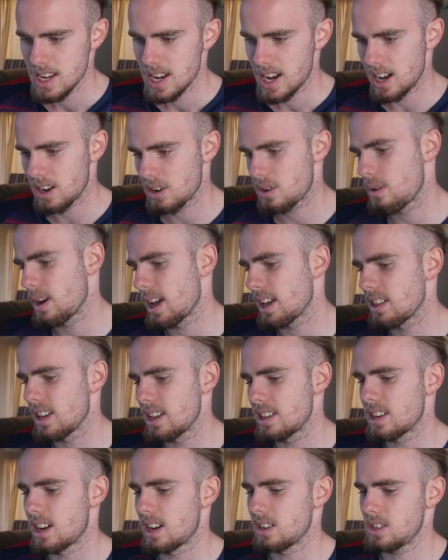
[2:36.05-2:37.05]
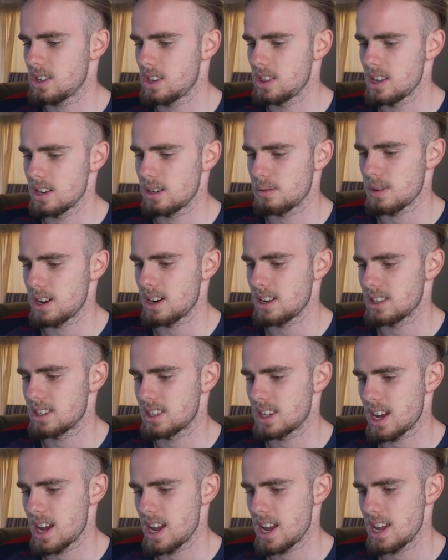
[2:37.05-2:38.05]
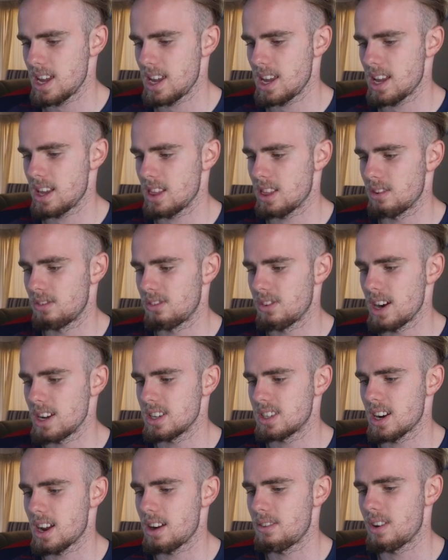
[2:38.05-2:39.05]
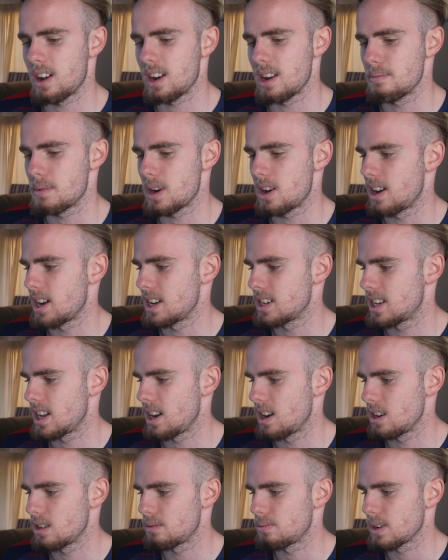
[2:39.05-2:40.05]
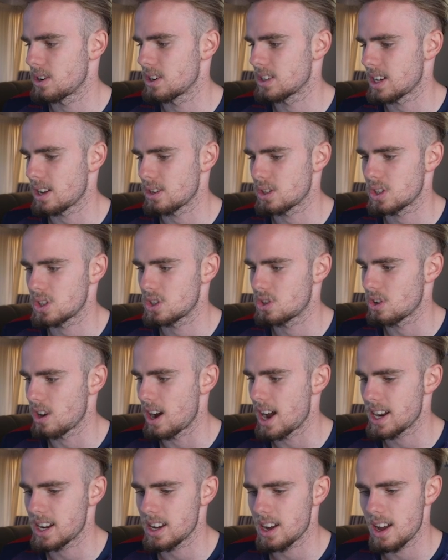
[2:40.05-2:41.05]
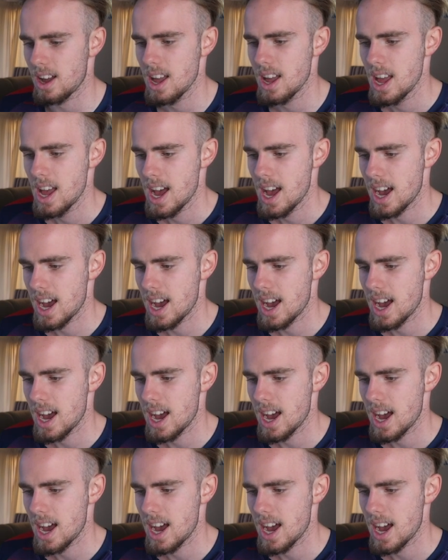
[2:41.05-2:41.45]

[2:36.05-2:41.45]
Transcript: I'll quickly touch on this one and say the reason I run in behind here is because our striker